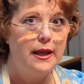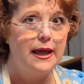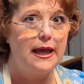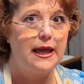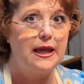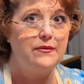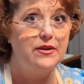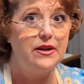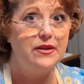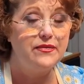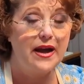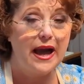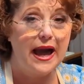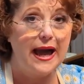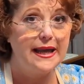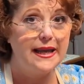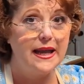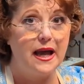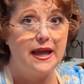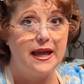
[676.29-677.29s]
Even if it
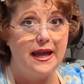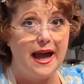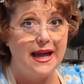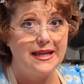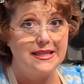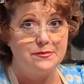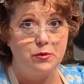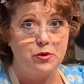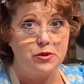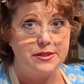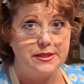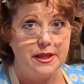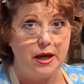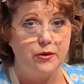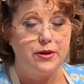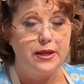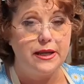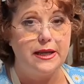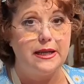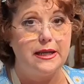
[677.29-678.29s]
had, it has more
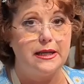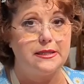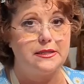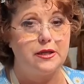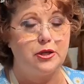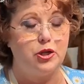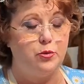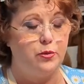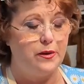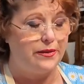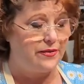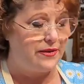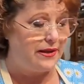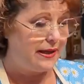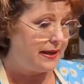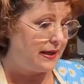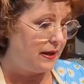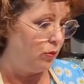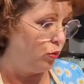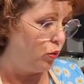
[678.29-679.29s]
soda in it, so you would
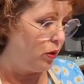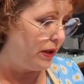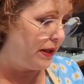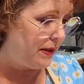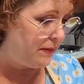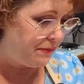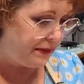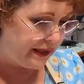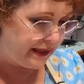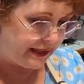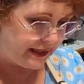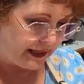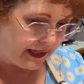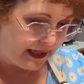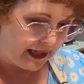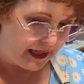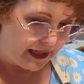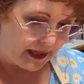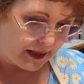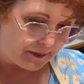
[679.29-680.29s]
think it wouldn't be
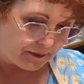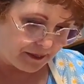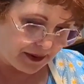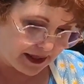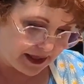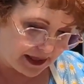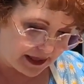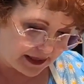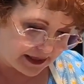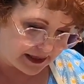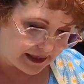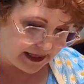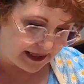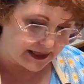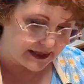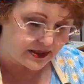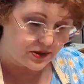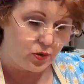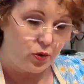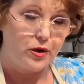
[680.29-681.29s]
but
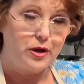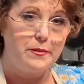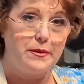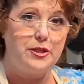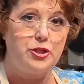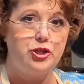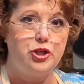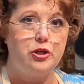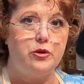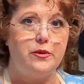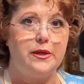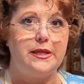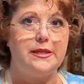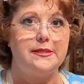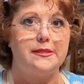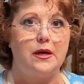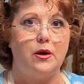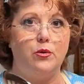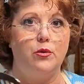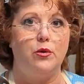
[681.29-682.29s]
it's going to be chewy.
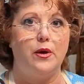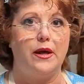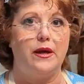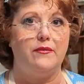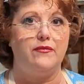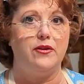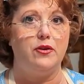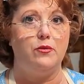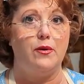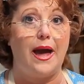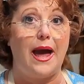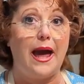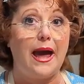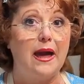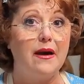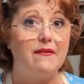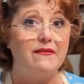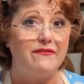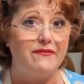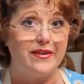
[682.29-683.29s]
So if you
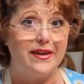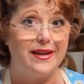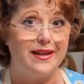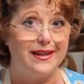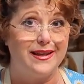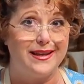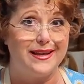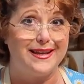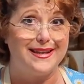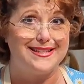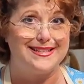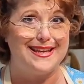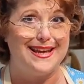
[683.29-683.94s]
have fillings